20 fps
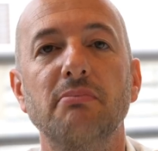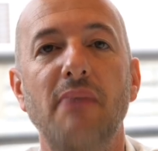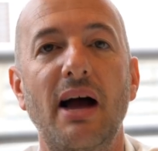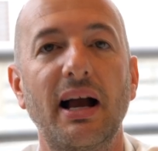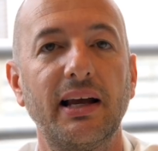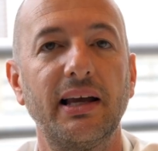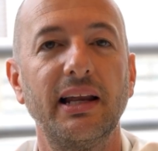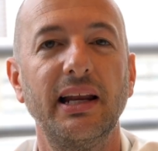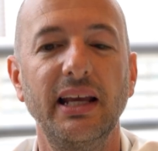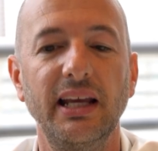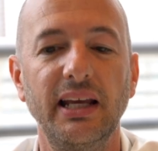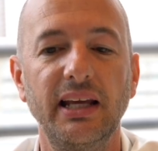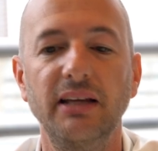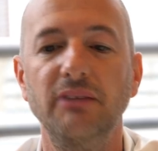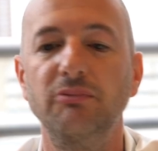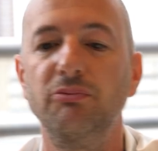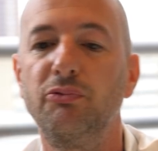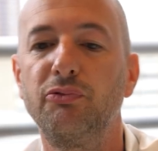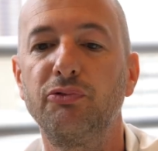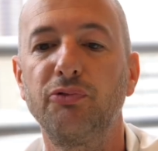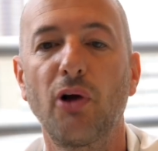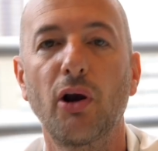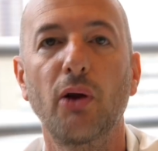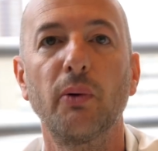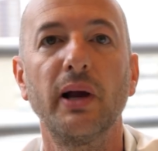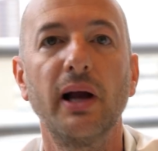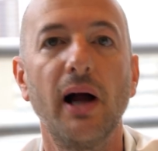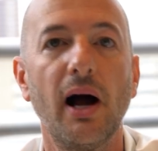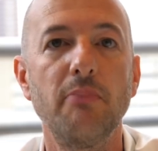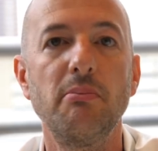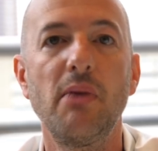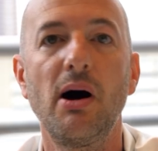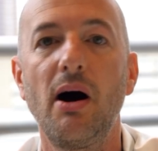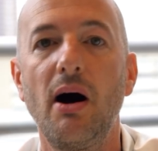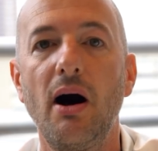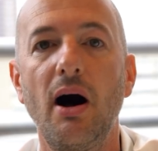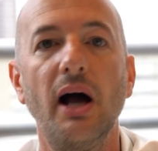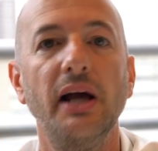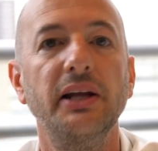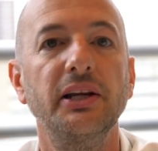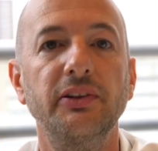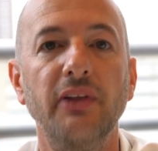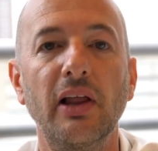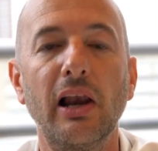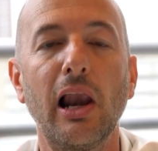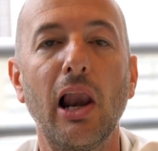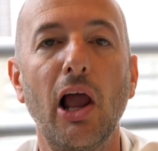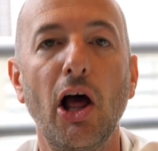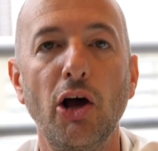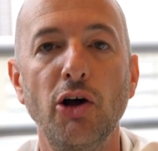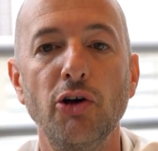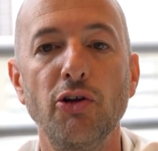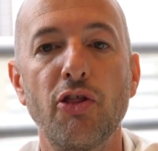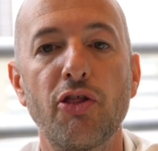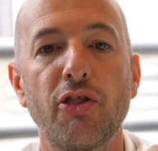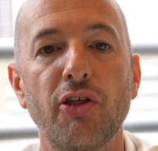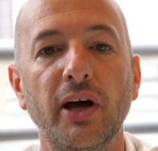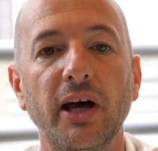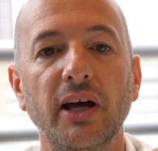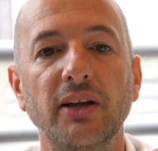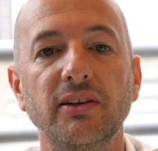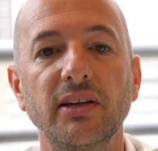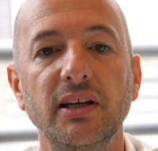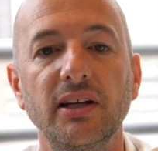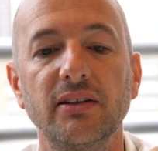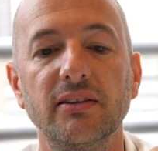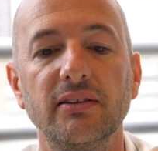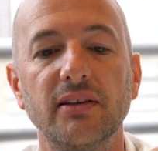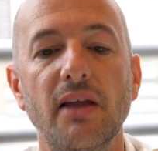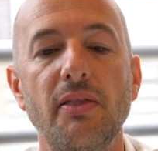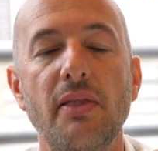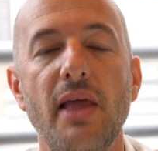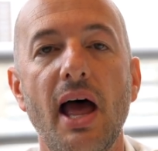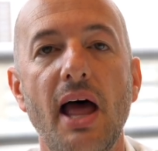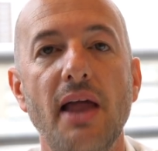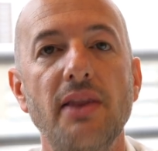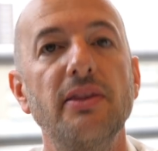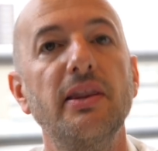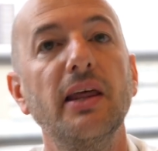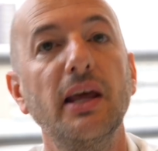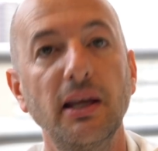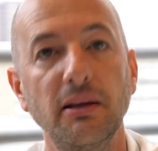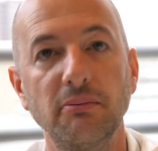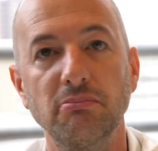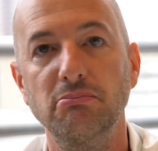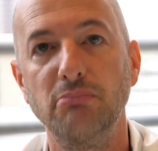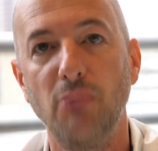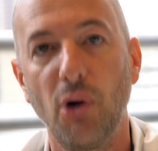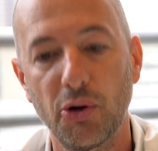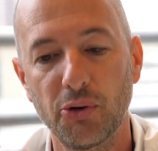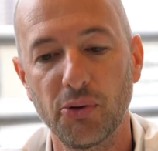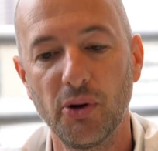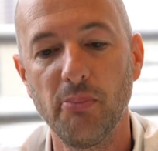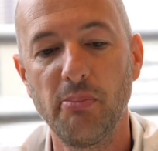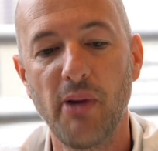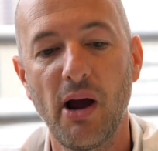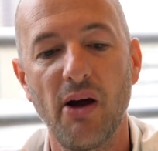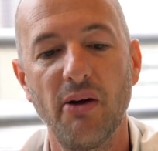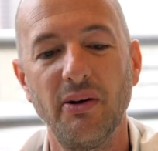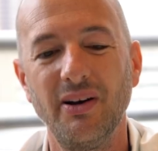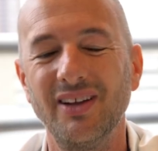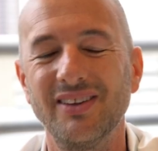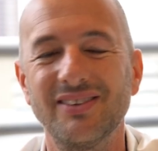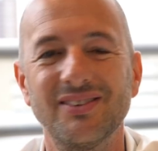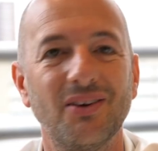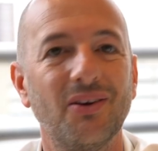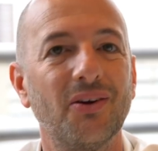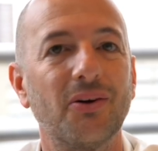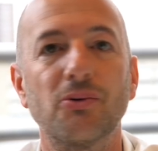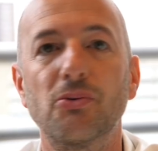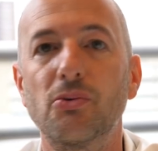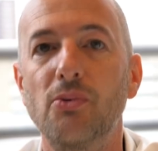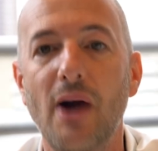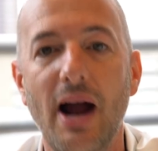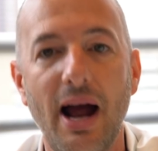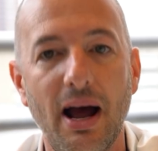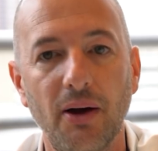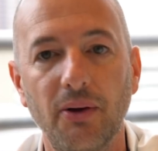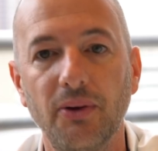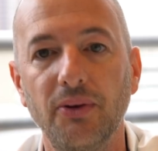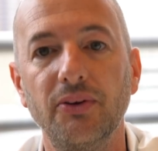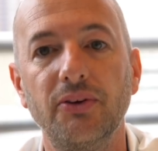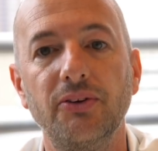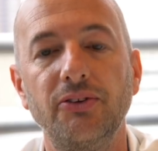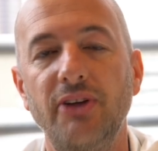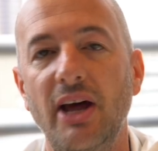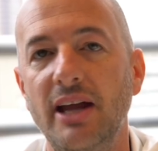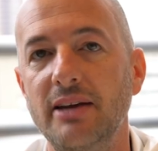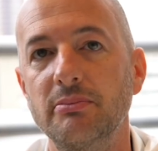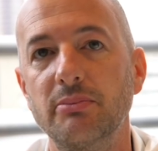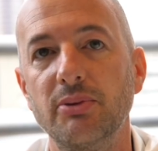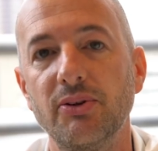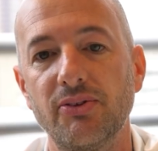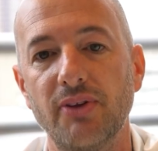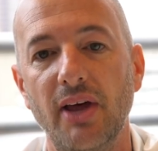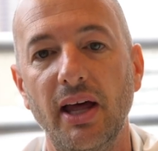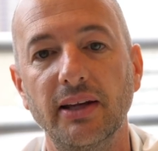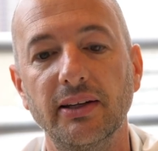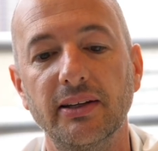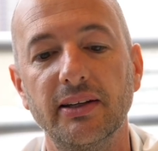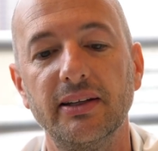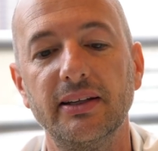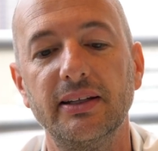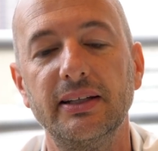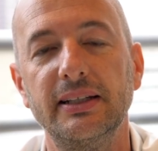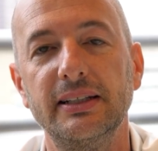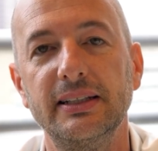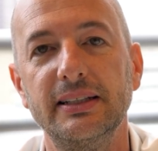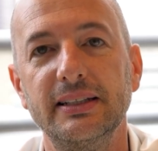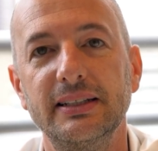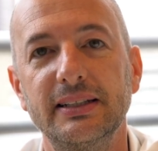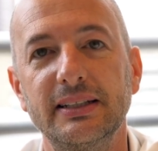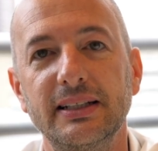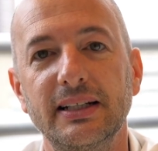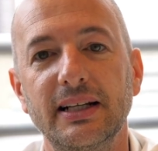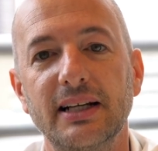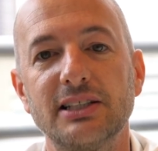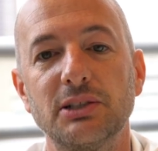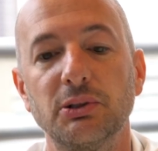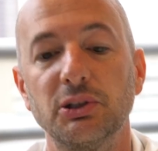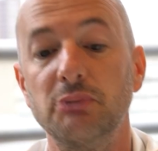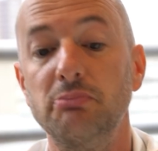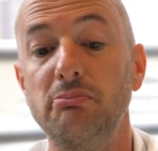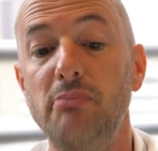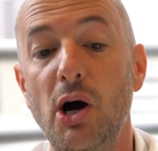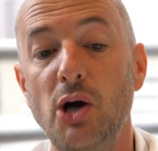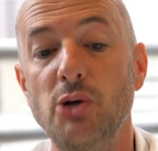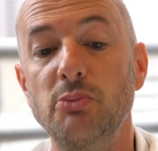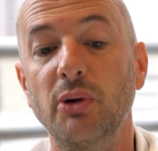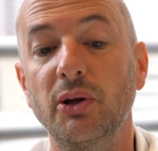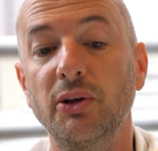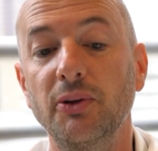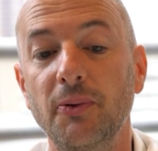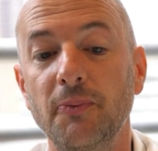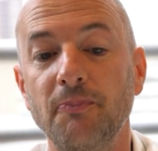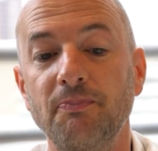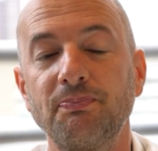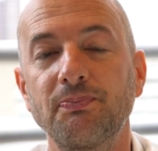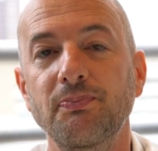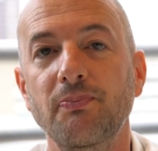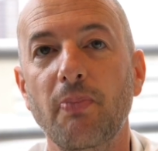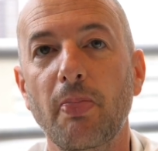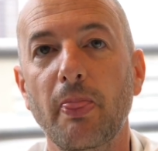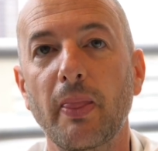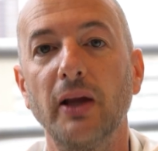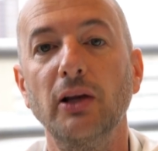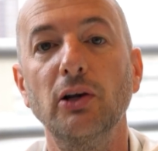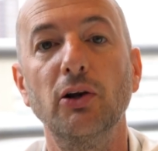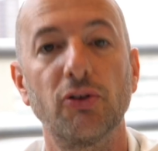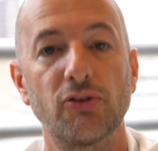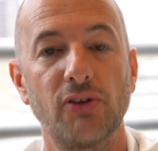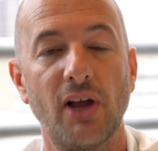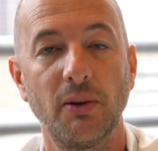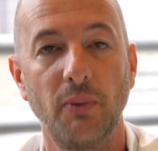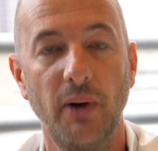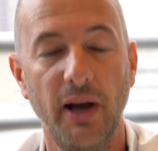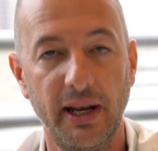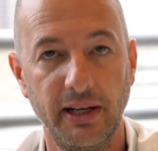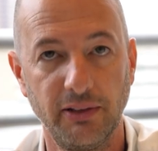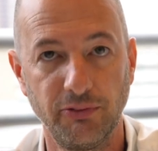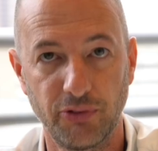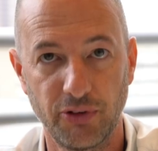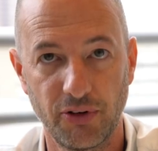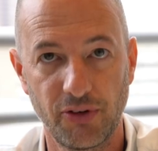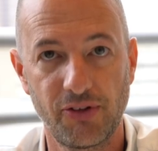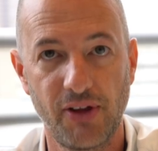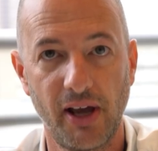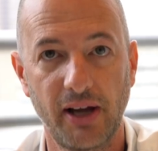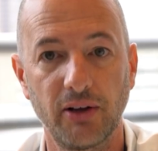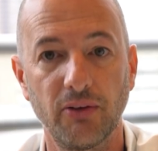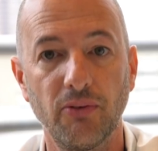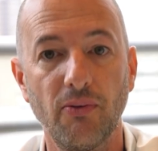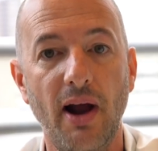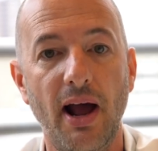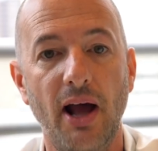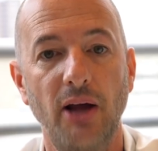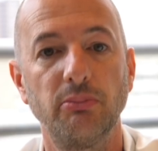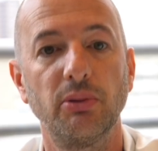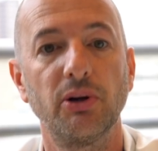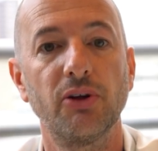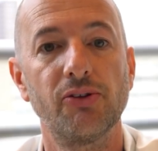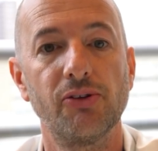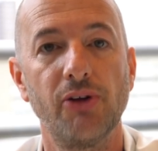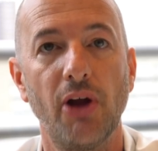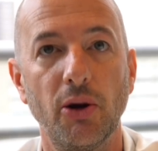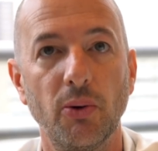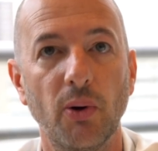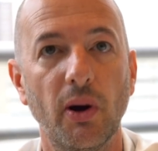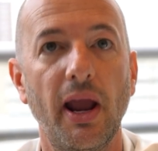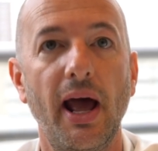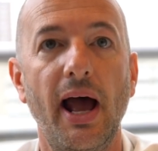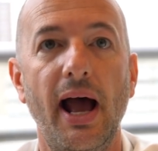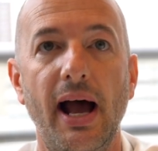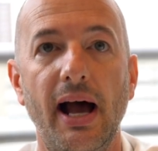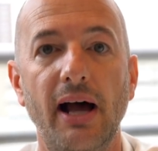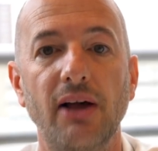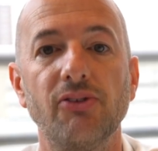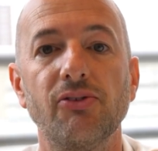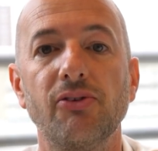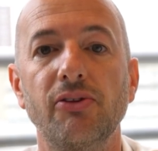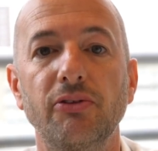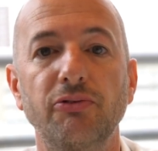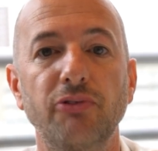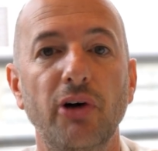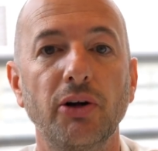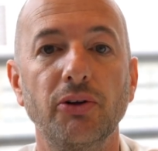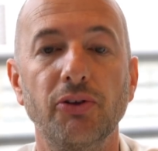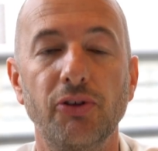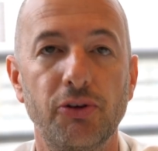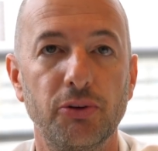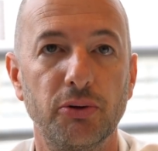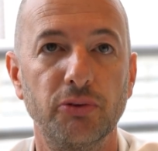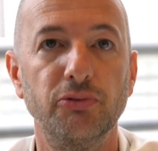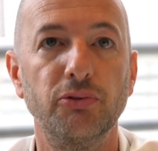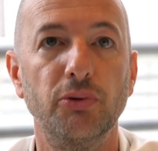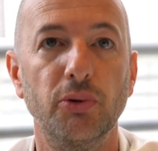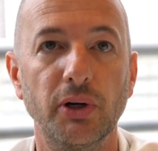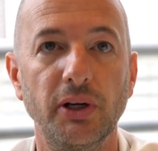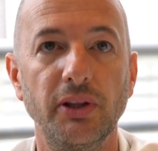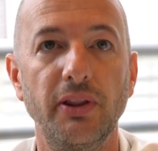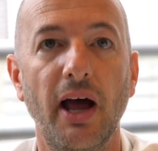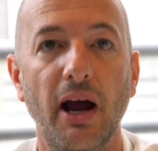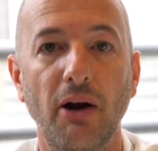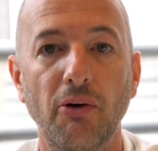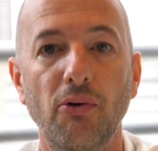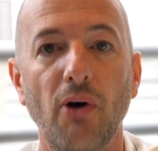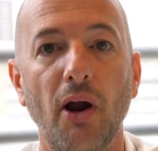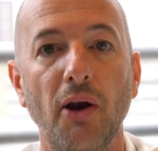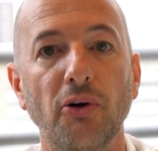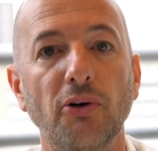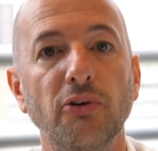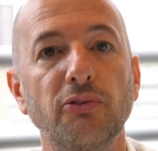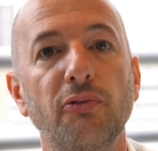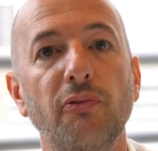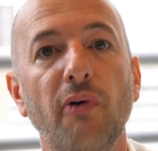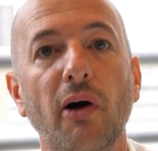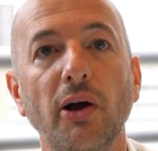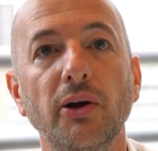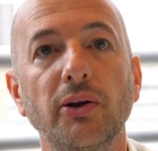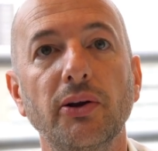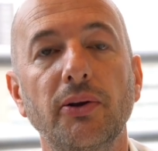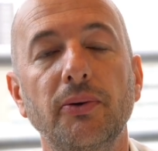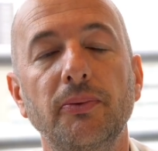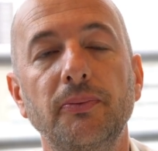Macri following up behind in the low 30s, and then the moderate Peronists on around 10%. So at the moment, it looks like we're heading for a second round because no one has the votes to avoid that runoff vote.